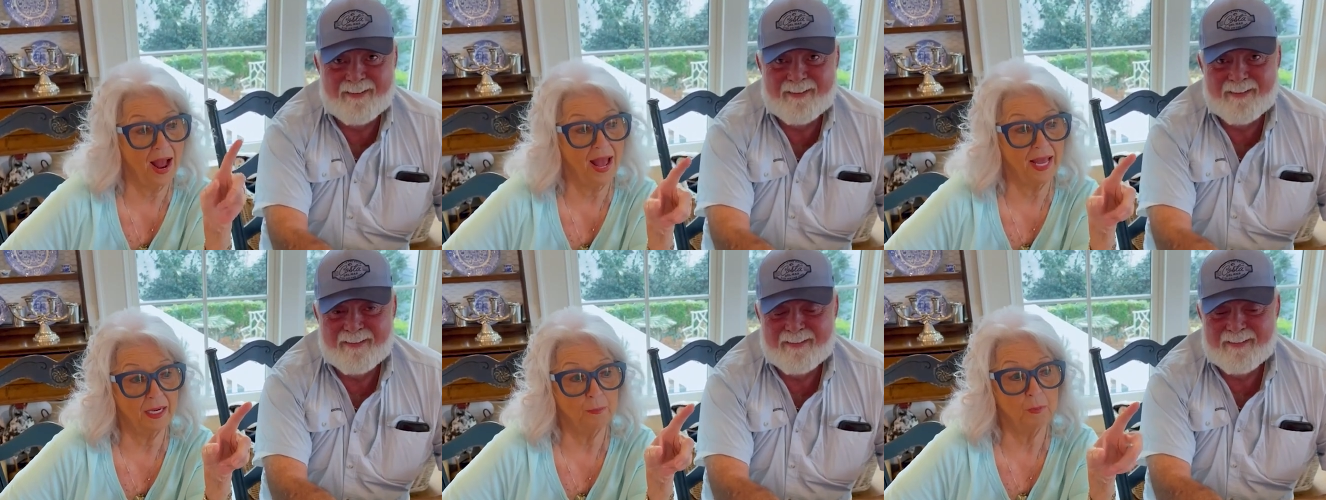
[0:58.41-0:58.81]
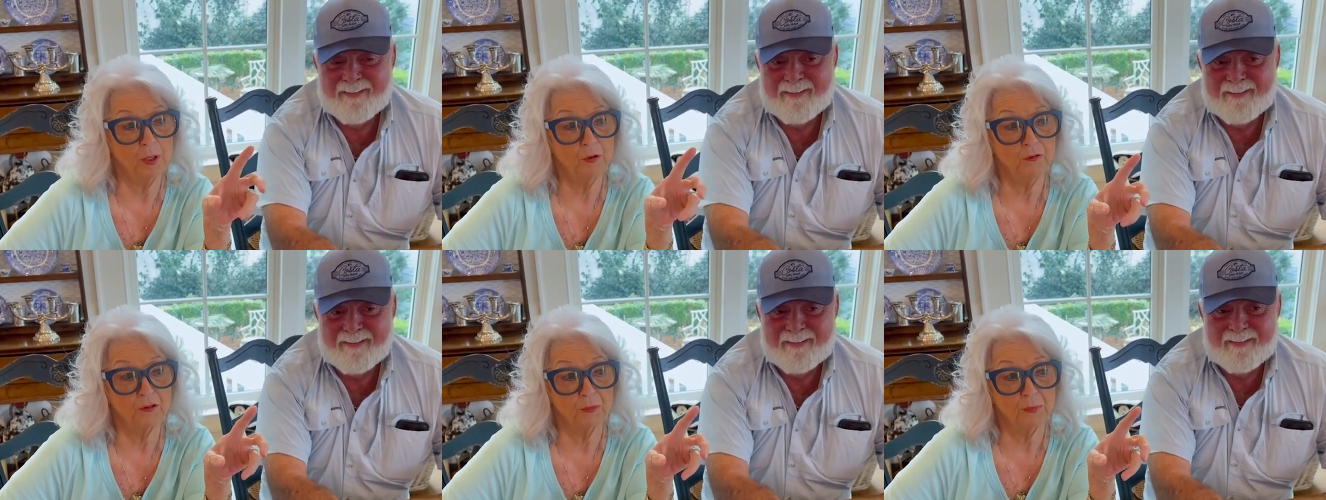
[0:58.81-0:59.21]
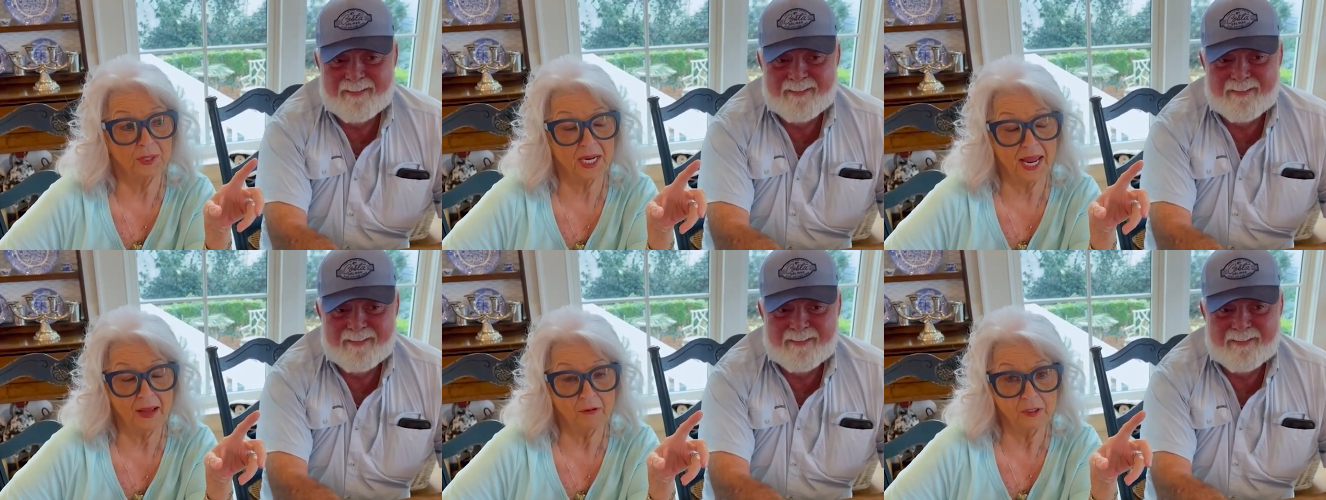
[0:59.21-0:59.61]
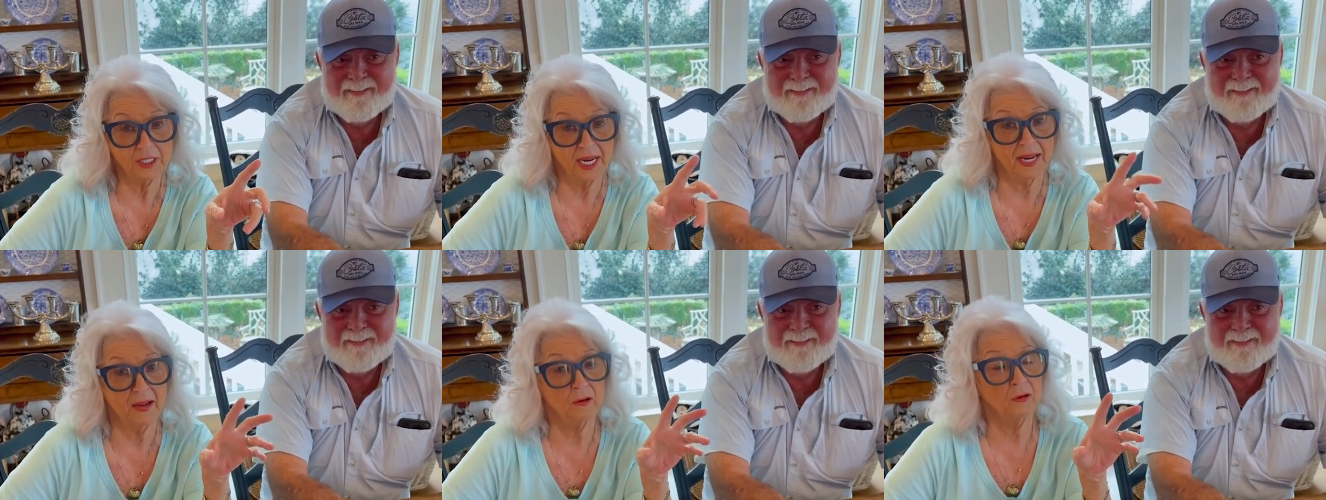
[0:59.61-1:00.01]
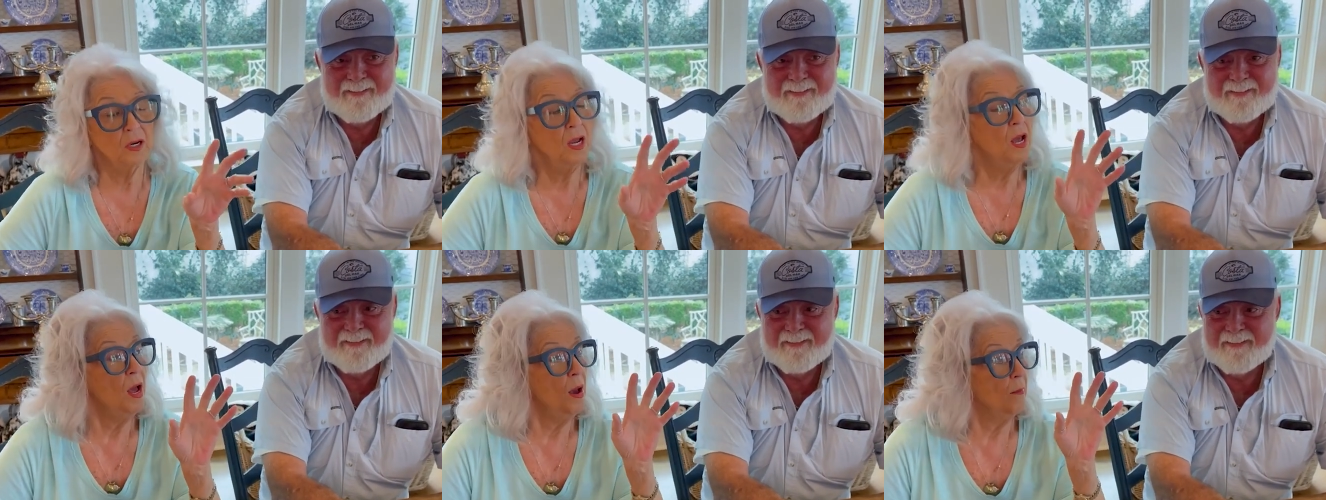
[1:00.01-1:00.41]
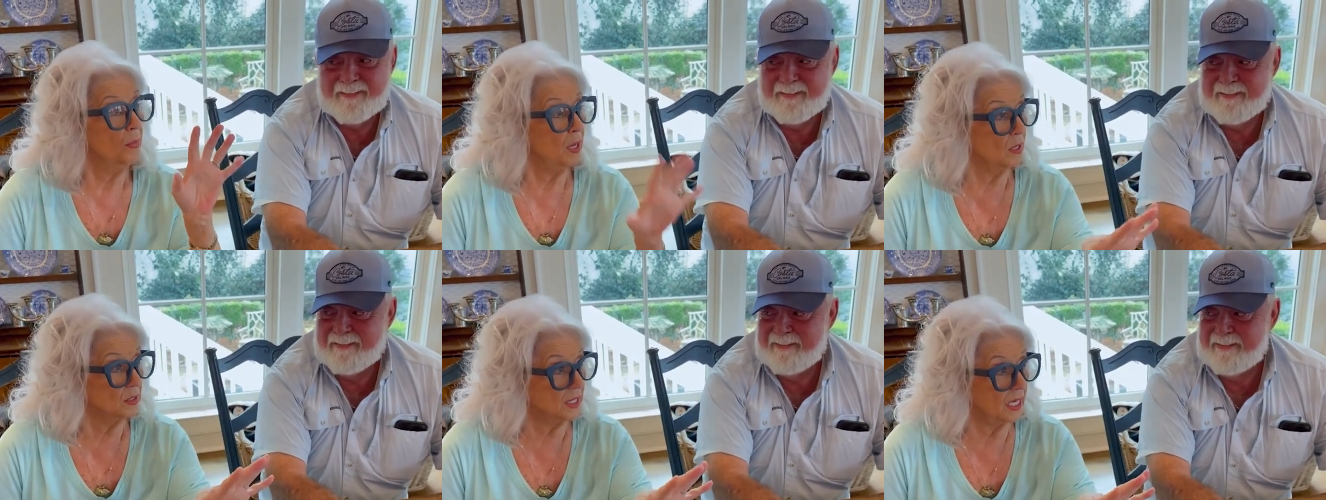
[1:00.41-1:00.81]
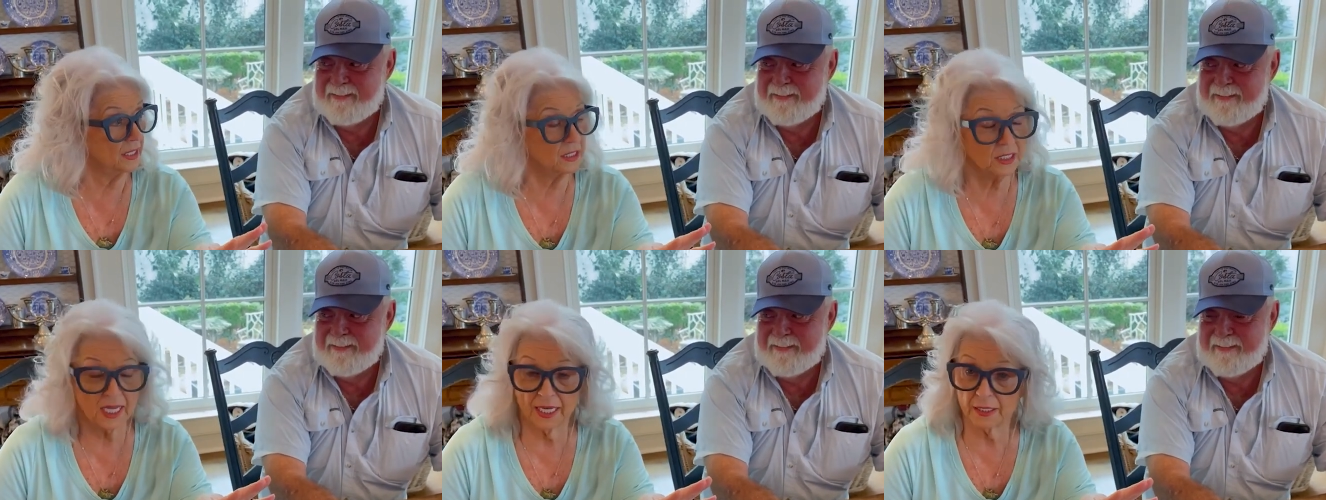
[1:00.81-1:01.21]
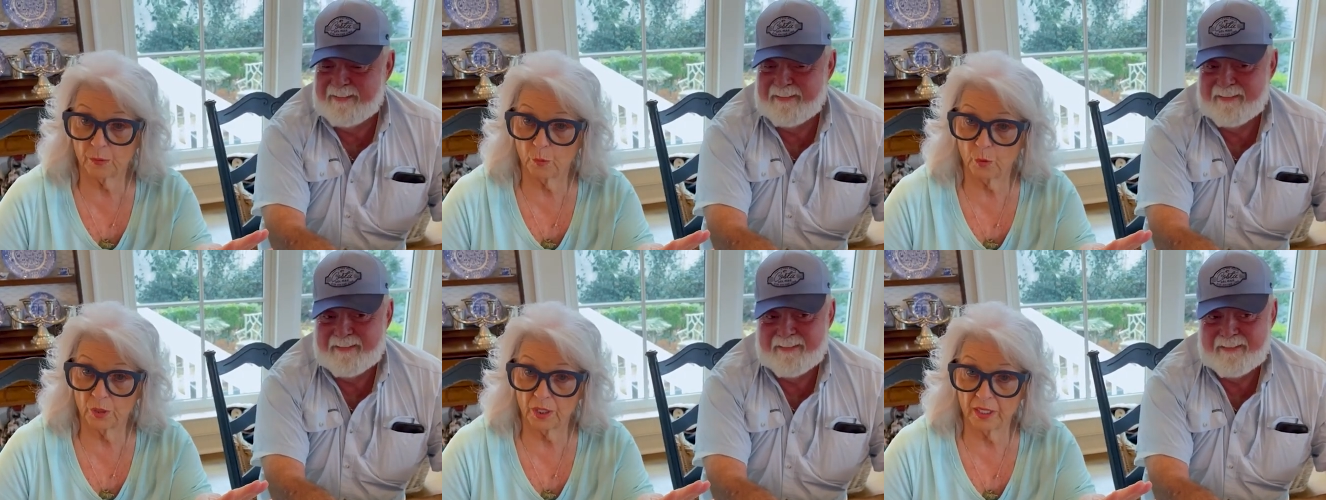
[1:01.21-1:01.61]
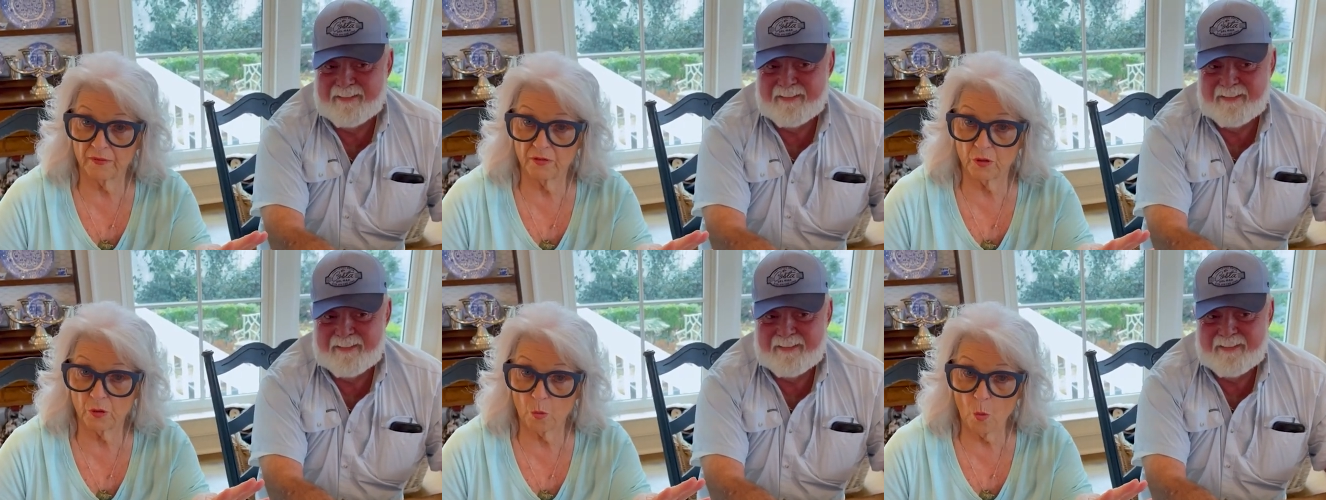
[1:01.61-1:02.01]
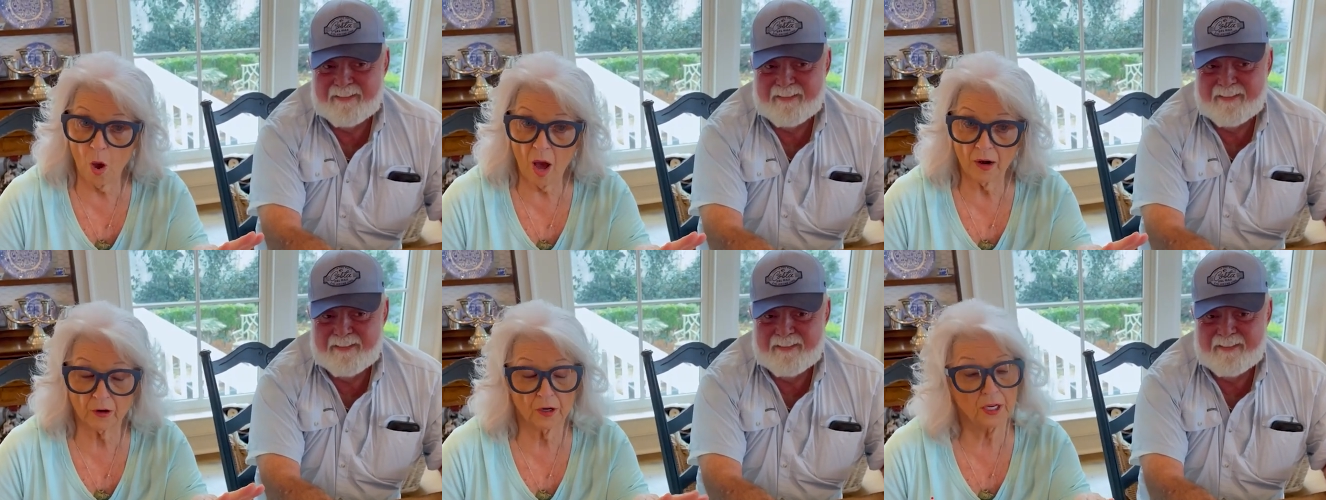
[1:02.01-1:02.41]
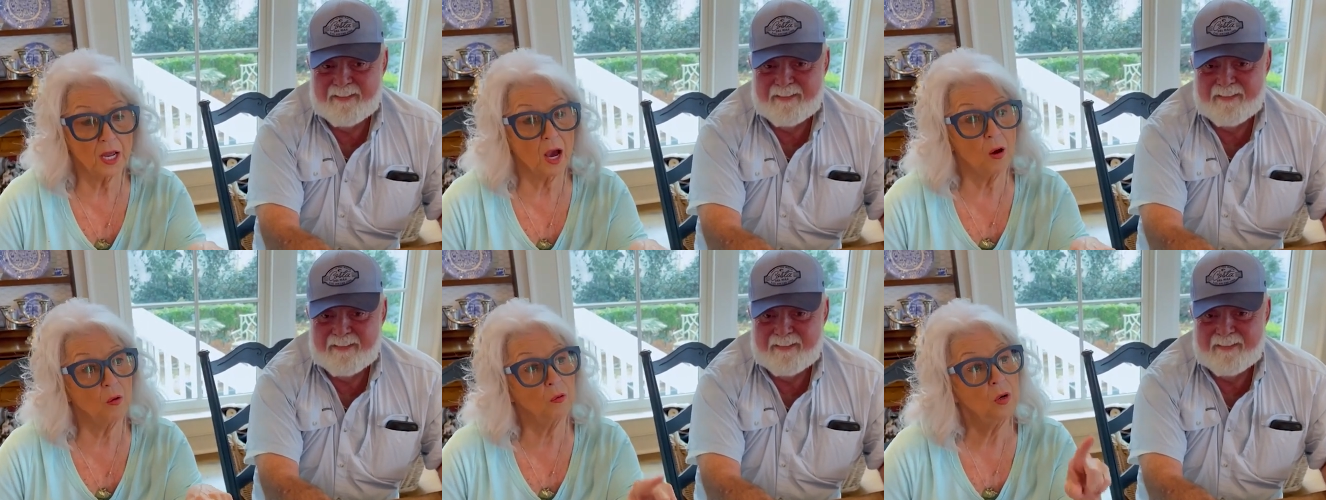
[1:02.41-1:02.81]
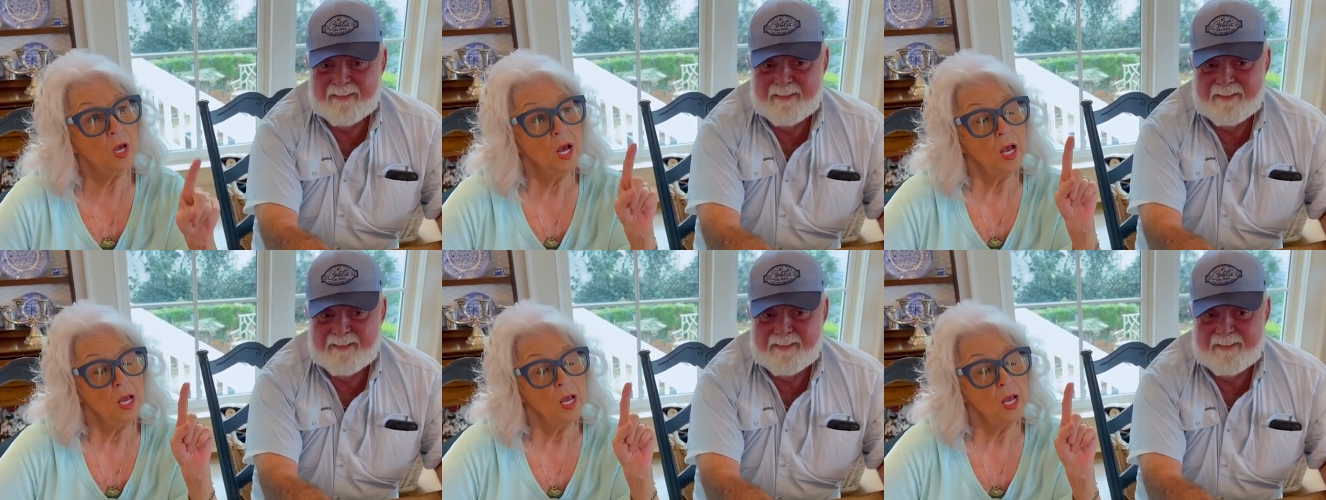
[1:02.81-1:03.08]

Speaker 1: I had moved from downtown because I decided to want to live on the water, y'all.